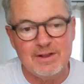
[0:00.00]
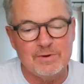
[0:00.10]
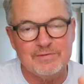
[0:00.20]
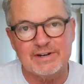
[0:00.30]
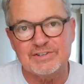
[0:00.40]

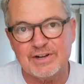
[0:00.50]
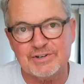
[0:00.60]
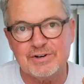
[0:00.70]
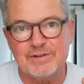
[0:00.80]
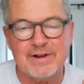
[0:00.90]
We've got a
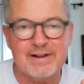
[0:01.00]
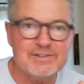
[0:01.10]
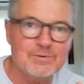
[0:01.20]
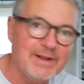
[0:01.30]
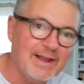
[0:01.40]
suction
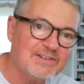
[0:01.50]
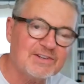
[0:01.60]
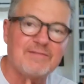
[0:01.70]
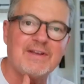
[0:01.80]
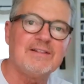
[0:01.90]
device. We
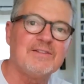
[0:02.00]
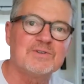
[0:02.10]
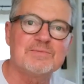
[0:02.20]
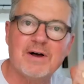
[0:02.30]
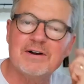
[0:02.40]
excavate
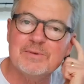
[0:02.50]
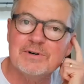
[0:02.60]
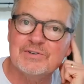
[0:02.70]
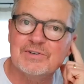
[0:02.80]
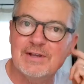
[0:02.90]
those
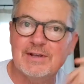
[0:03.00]
monomers.